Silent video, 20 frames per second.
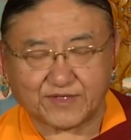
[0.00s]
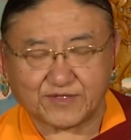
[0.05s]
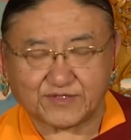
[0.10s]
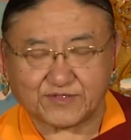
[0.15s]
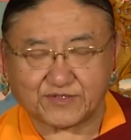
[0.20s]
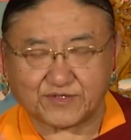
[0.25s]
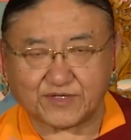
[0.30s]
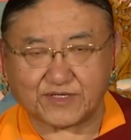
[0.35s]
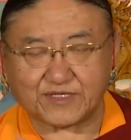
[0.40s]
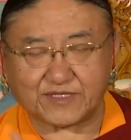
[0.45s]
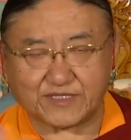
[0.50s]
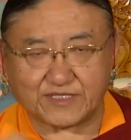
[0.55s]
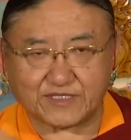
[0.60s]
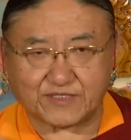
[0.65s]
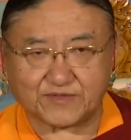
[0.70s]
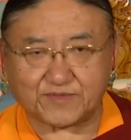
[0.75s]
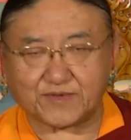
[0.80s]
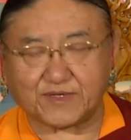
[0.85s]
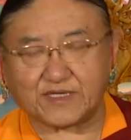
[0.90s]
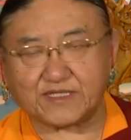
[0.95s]
So in
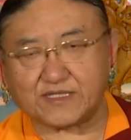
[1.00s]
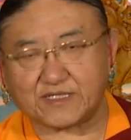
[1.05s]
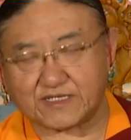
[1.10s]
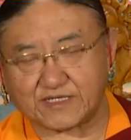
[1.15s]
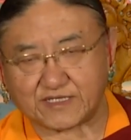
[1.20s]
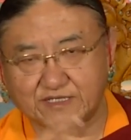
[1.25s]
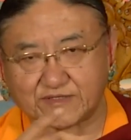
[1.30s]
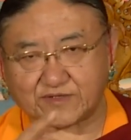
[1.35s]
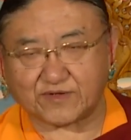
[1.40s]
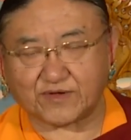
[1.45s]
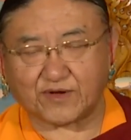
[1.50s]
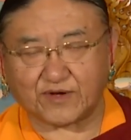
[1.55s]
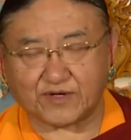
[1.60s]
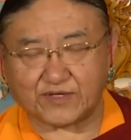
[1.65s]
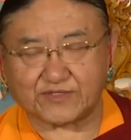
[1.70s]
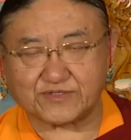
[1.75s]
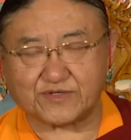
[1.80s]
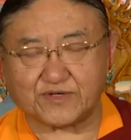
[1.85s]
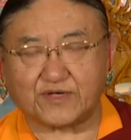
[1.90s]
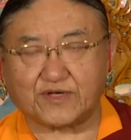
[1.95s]
this way that it
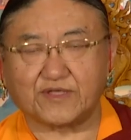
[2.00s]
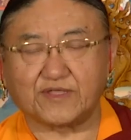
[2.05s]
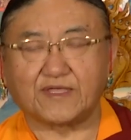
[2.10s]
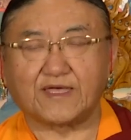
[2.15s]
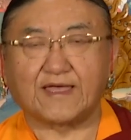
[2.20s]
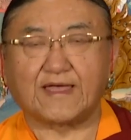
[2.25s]
goes on.